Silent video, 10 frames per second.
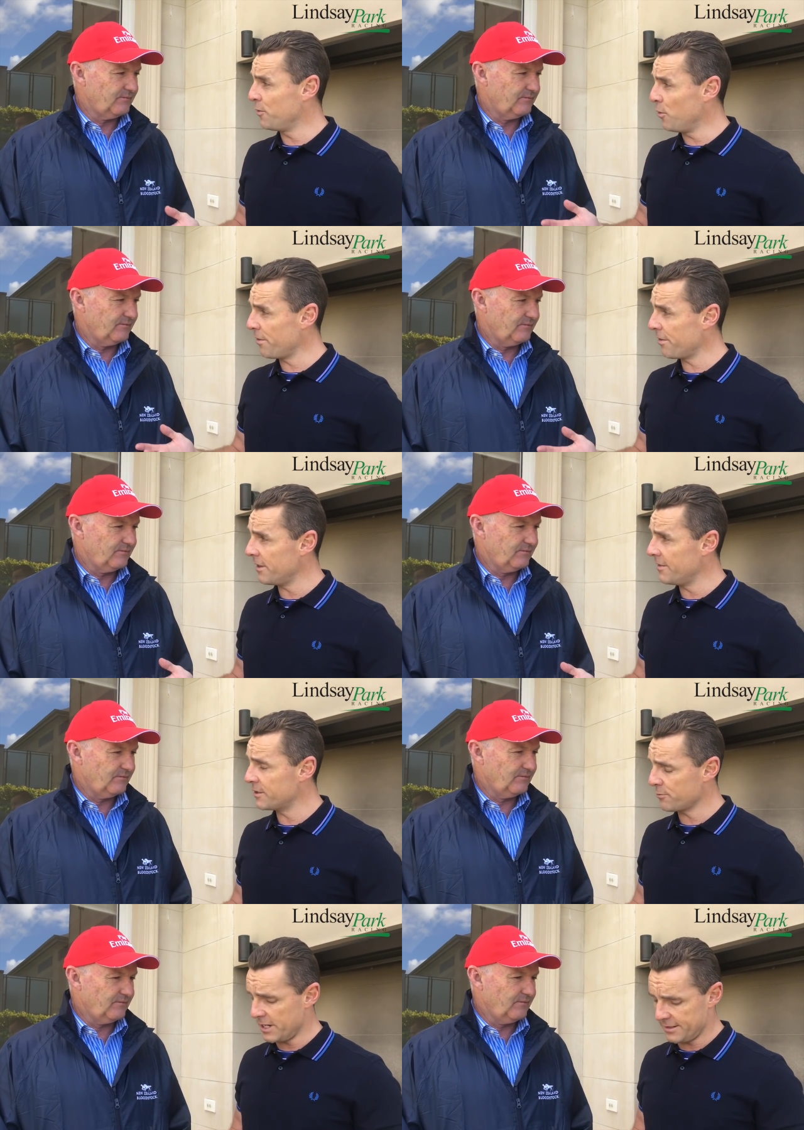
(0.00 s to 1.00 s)
Speaker 1: fourth in
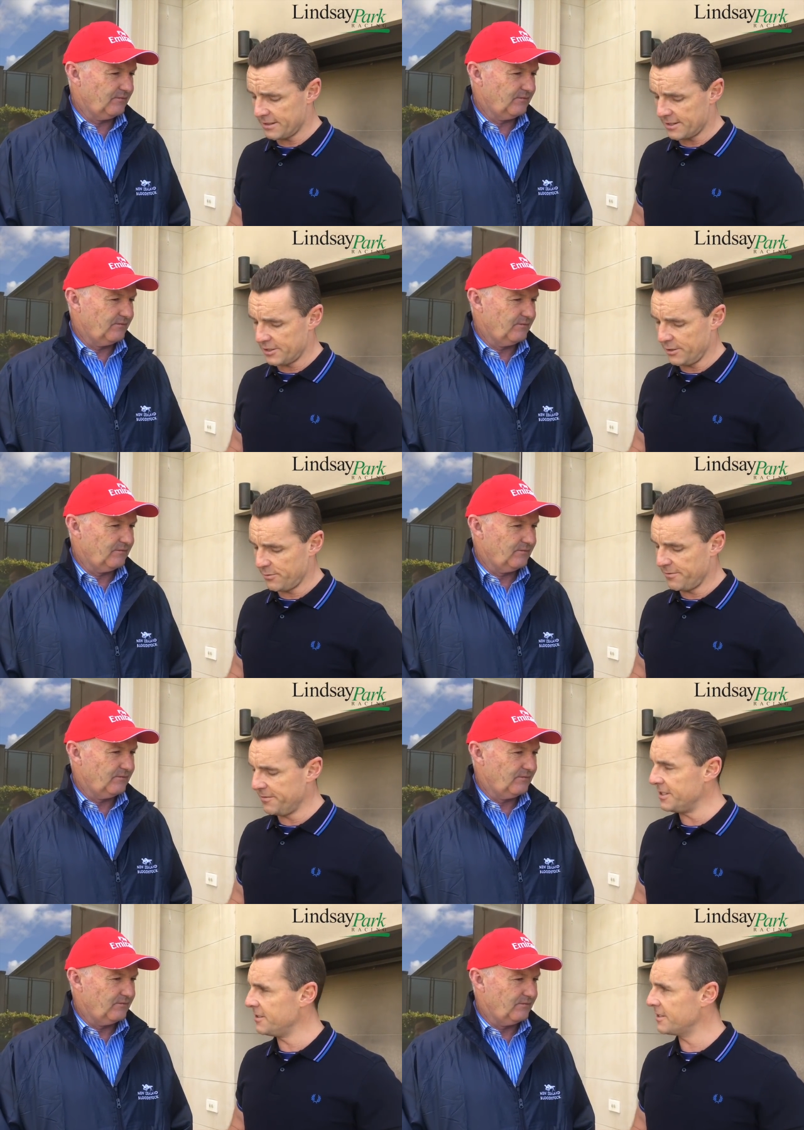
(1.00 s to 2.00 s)
this race last year with
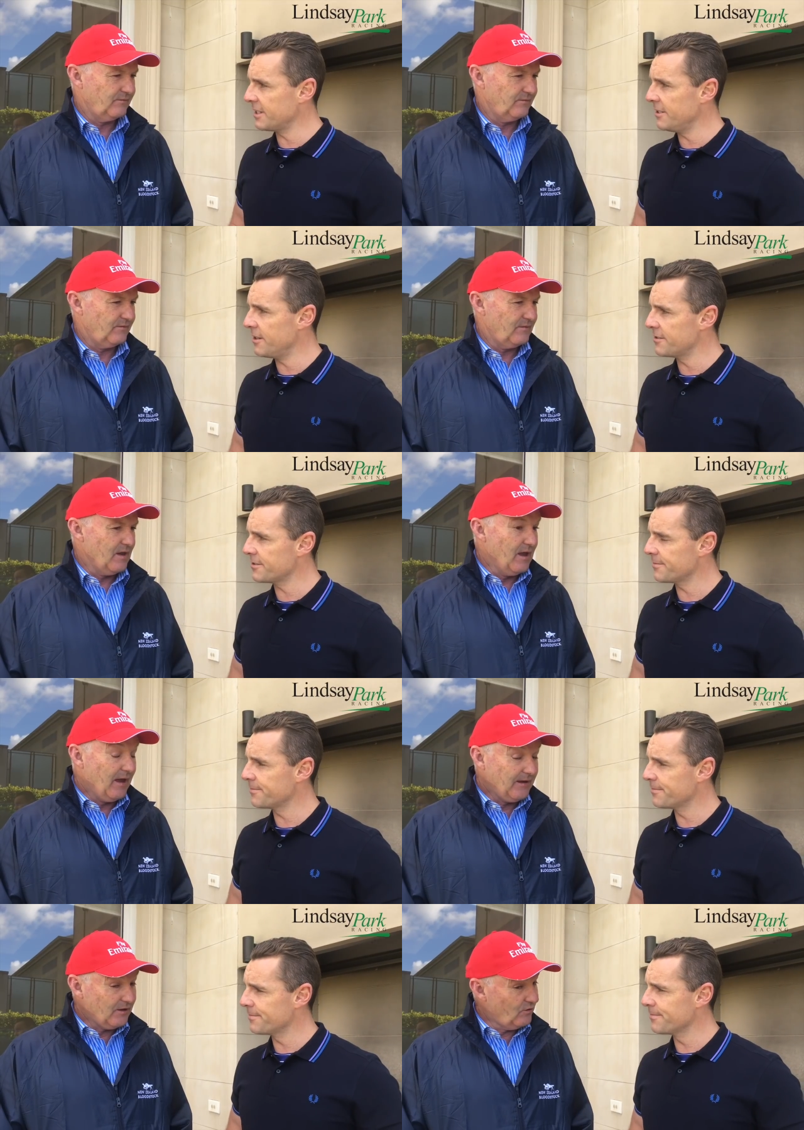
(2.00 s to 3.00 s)
56 kilos.
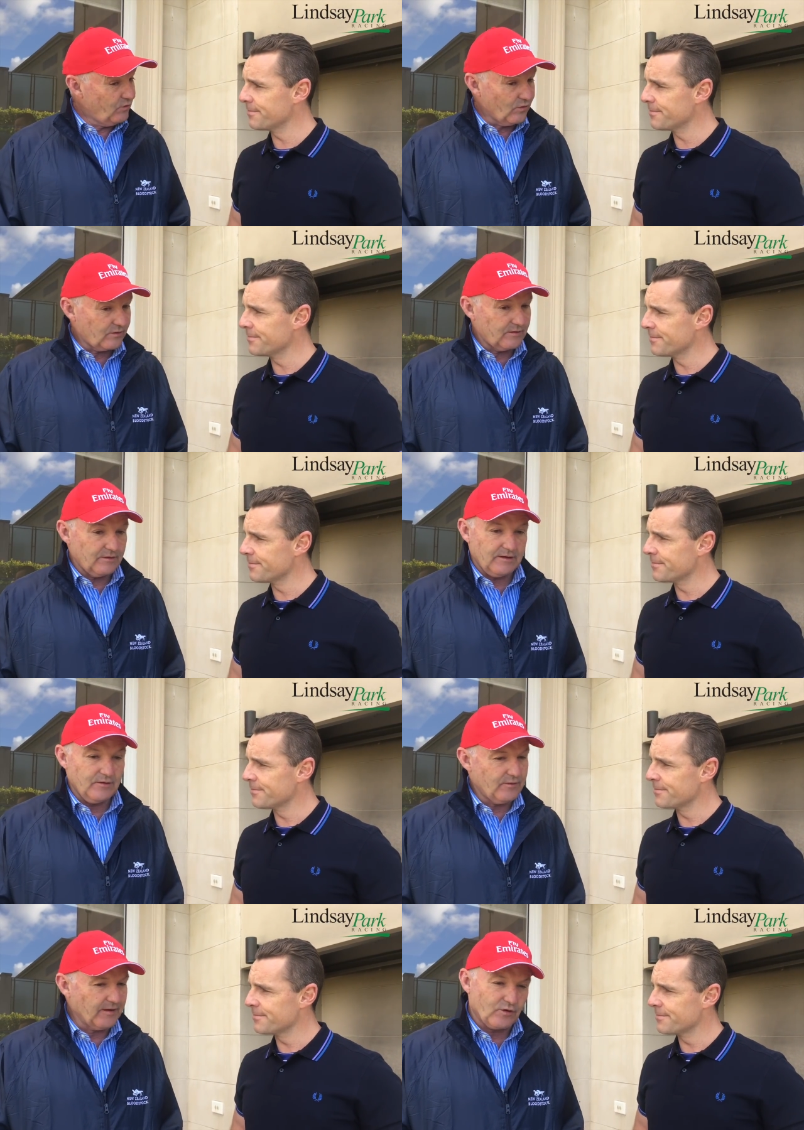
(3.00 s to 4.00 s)
Speaker 2: Look,
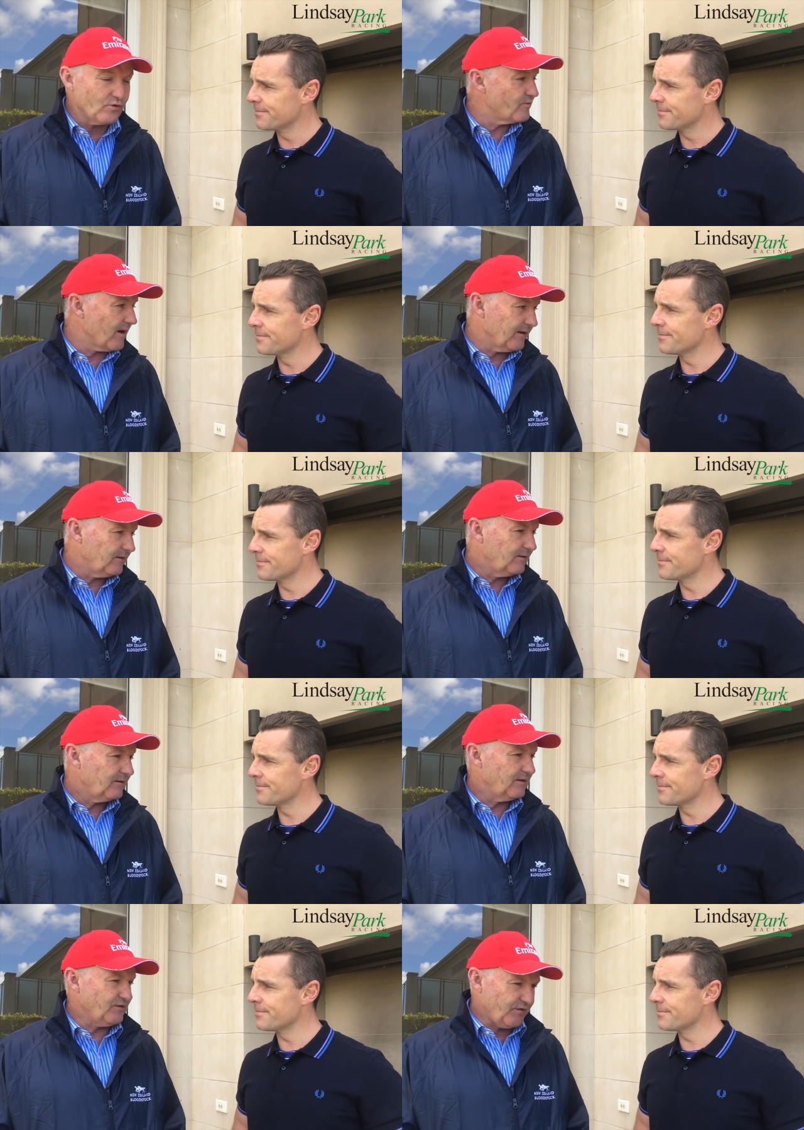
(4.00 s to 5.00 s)
he'll get a good run.
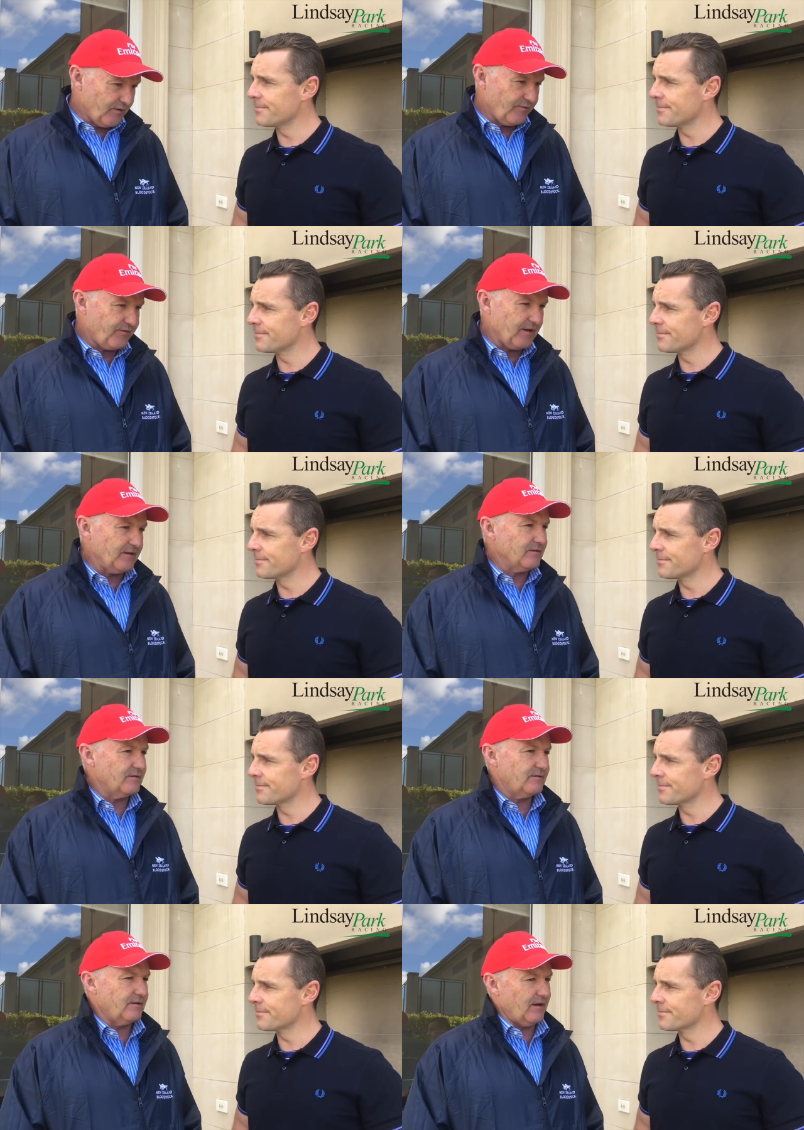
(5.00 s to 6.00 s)
He's very fit,
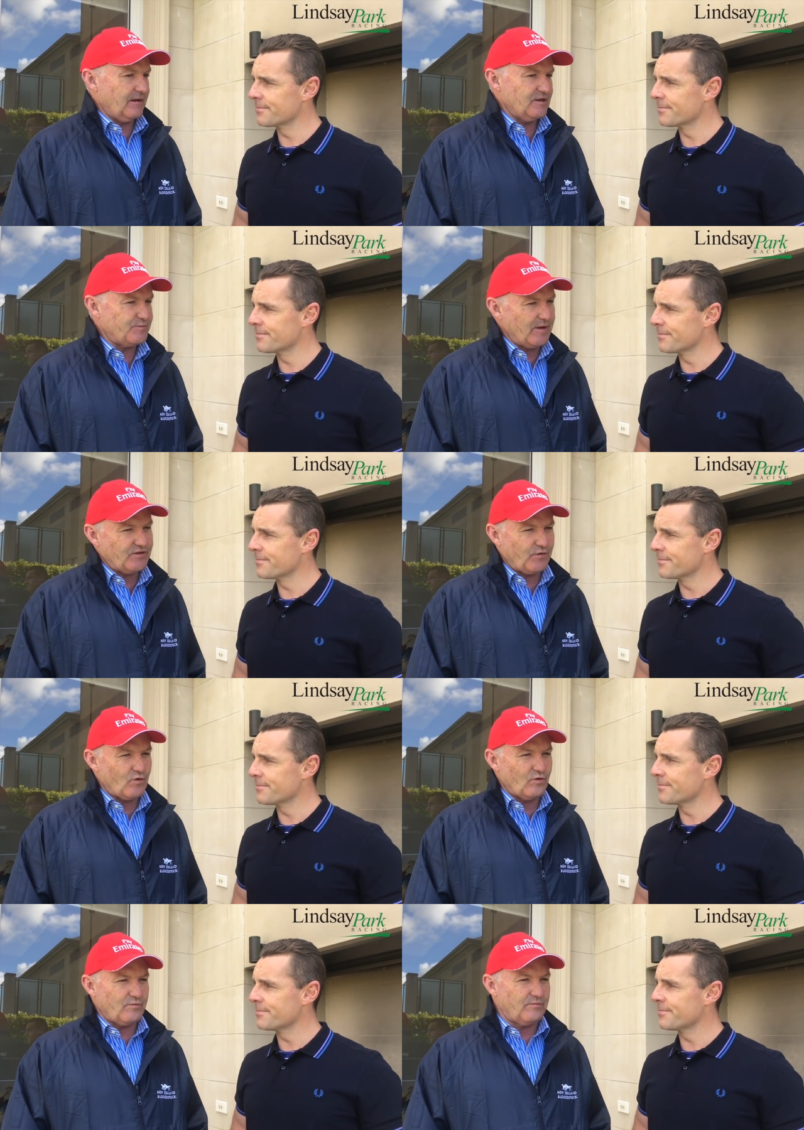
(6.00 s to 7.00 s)
and his best
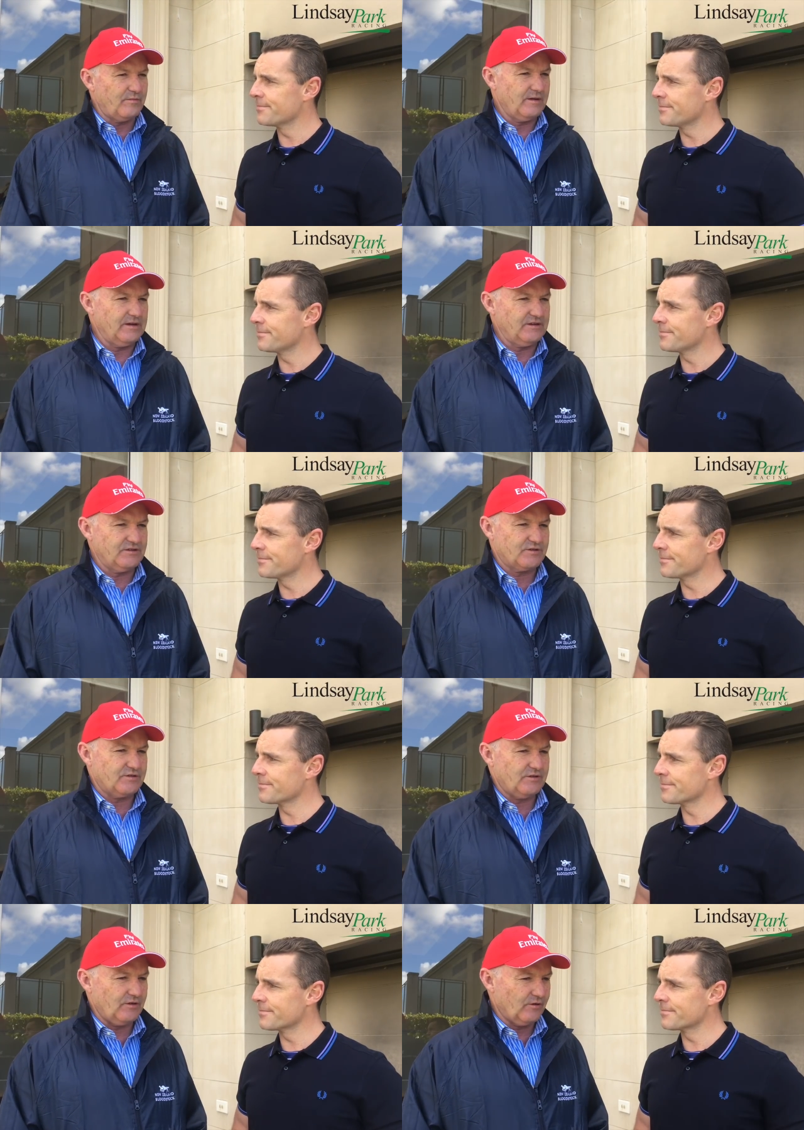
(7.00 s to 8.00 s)
form
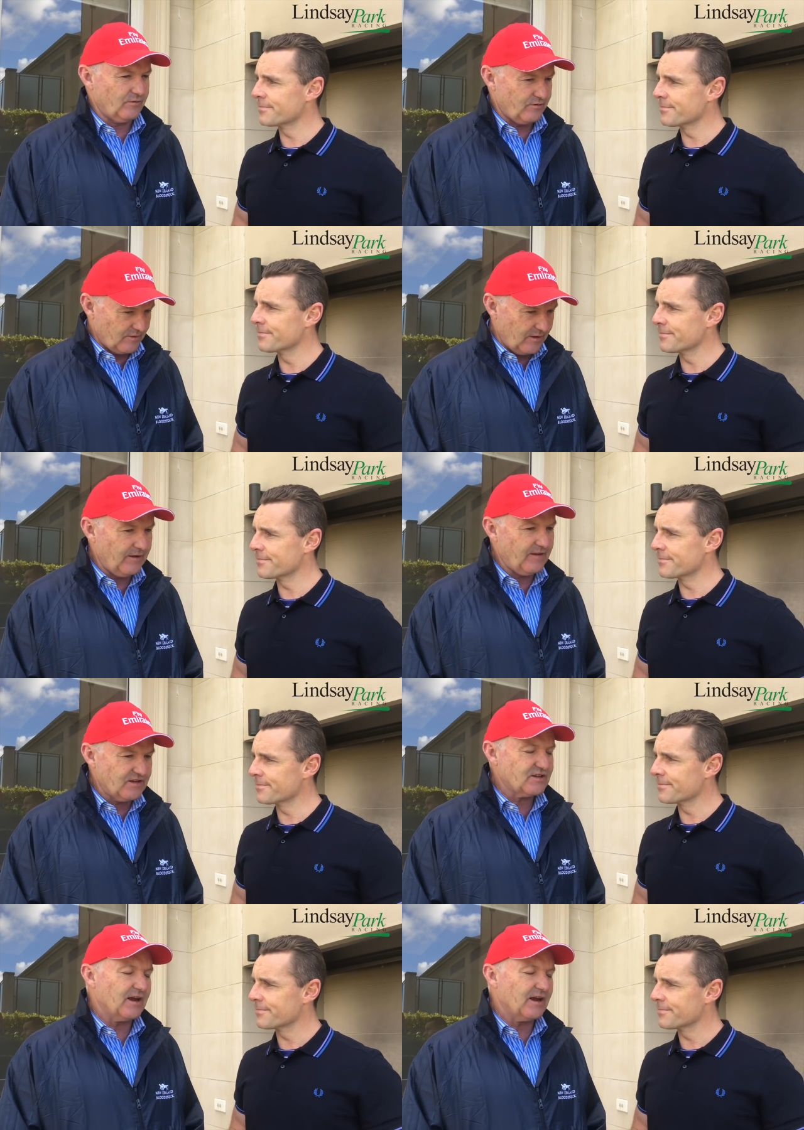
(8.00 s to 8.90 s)
is you know in this